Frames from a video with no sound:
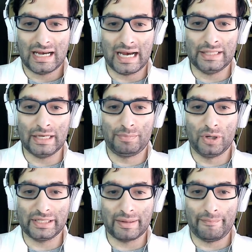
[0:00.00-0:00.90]
and they're
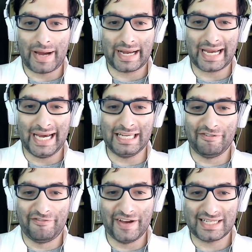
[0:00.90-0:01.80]
pulling them back, and he
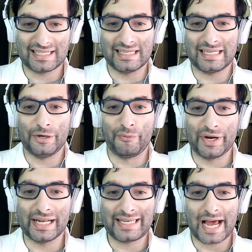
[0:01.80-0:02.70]
fixes, he
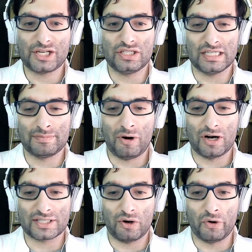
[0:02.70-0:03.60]
reattaches his
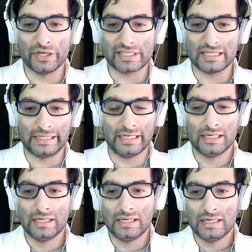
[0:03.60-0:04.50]
mask, honestly.
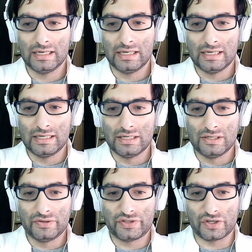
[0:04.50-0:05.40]

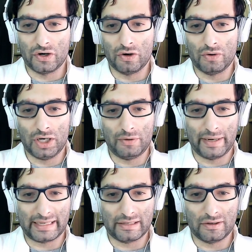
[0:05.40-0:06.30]
So, oh
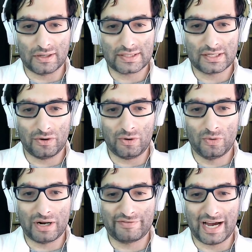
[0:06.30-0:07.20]
my god, so
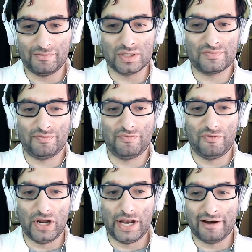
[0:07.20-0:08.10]
all of that was
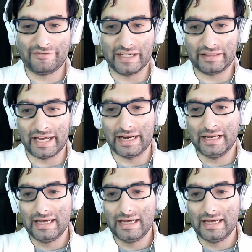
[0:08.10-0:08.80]
for nothing then.